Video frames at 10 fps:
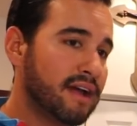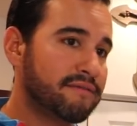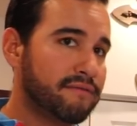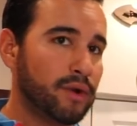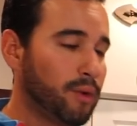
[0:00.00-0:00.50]

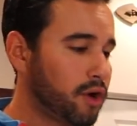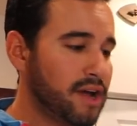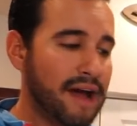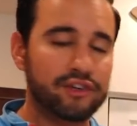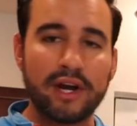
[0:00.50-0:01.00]
if we were to
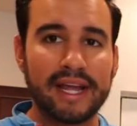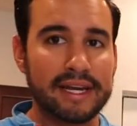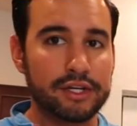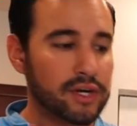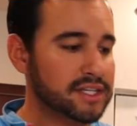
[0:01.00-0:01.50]
have drank
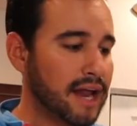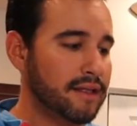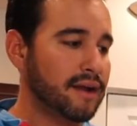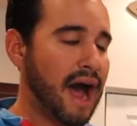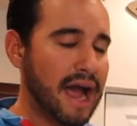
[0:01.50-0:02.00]
any drinks out of
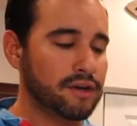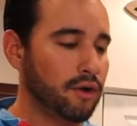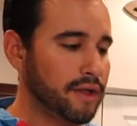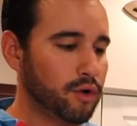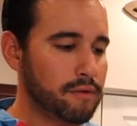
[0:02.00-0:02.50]
there, I
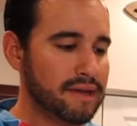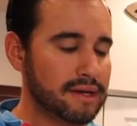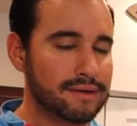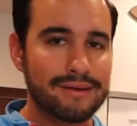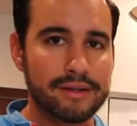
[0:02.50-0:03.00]
know they would have
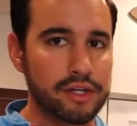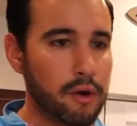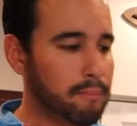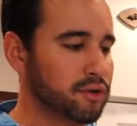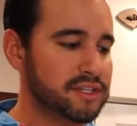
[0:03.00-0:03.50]
been, you
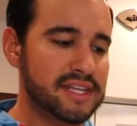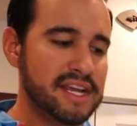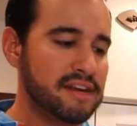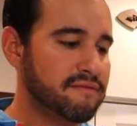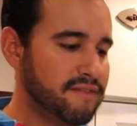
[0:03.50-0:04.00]
know,
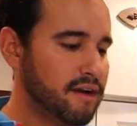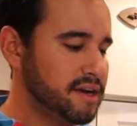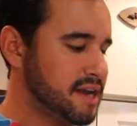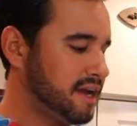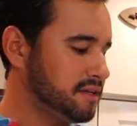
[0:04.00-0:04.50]
pristine,
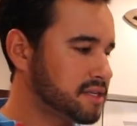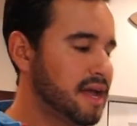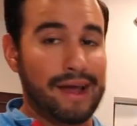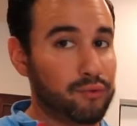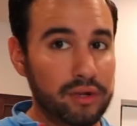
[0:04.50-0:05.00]
very
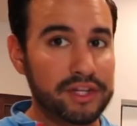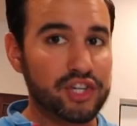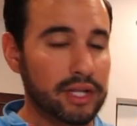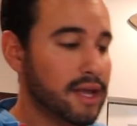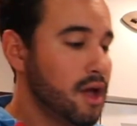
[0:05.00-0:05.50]
nice, and really
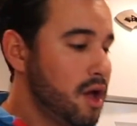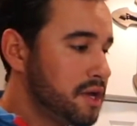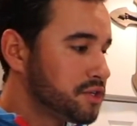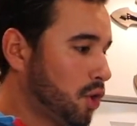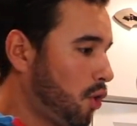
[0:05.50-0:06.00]
chilly.
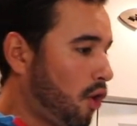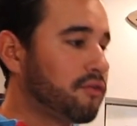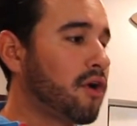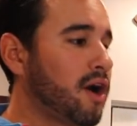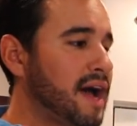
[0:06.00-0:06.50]
So
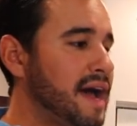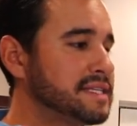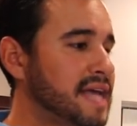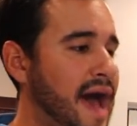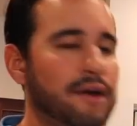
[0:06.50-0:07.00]
overall
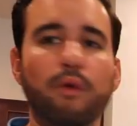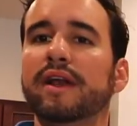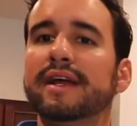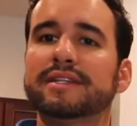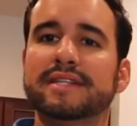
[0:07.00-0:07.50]
guys, I don't want
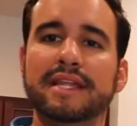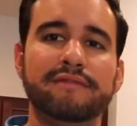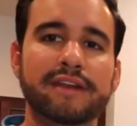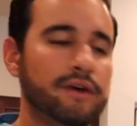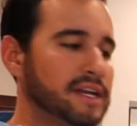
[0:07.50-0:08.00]
to extend the
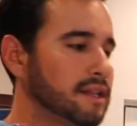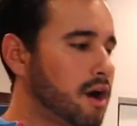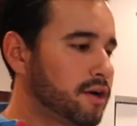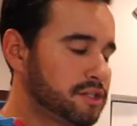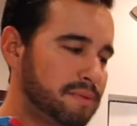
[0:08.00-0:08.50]
video any
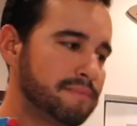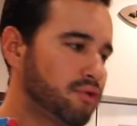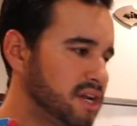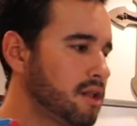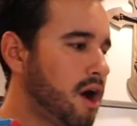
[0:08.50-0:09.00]
longer. It's been
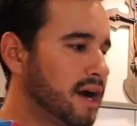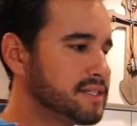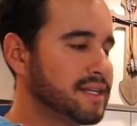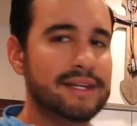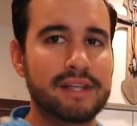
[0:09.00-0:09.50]
pretty long
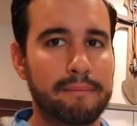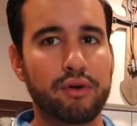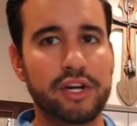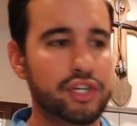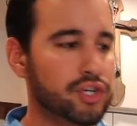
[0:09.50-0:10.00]
as it is, I'm
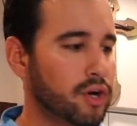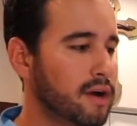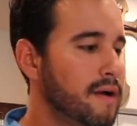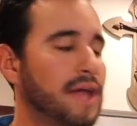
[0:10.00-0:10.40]
pretty sure.